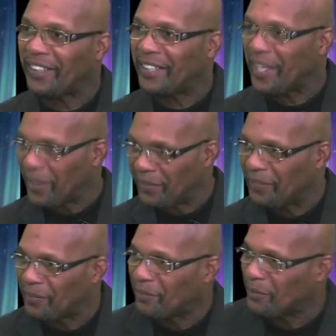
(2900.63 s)
that
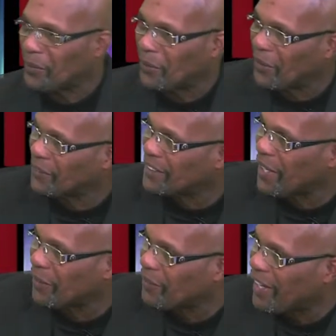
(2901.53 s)
we were going to
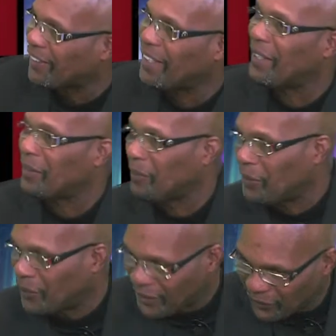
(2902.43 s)
talk about later,
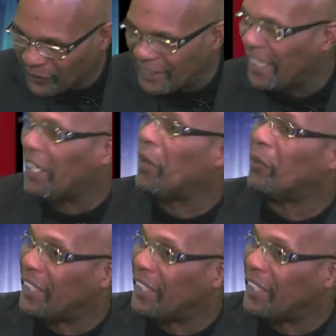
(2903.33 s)
but we're going to dig on